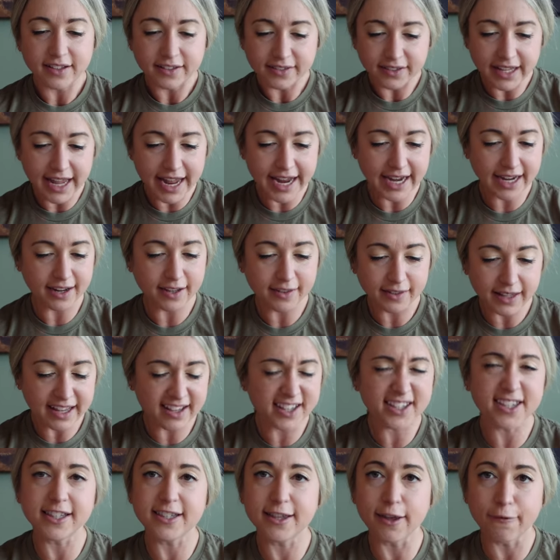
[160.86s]
like
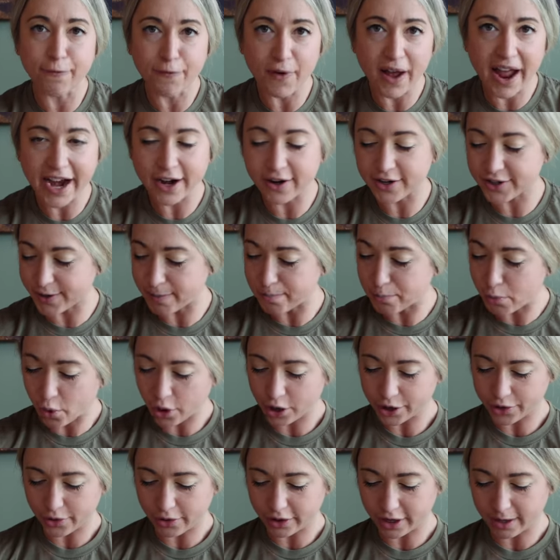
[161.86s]
this is the fires of
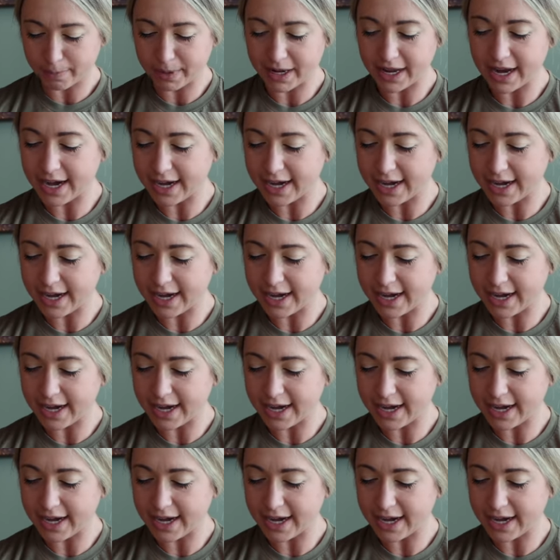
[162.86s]
Mordor. But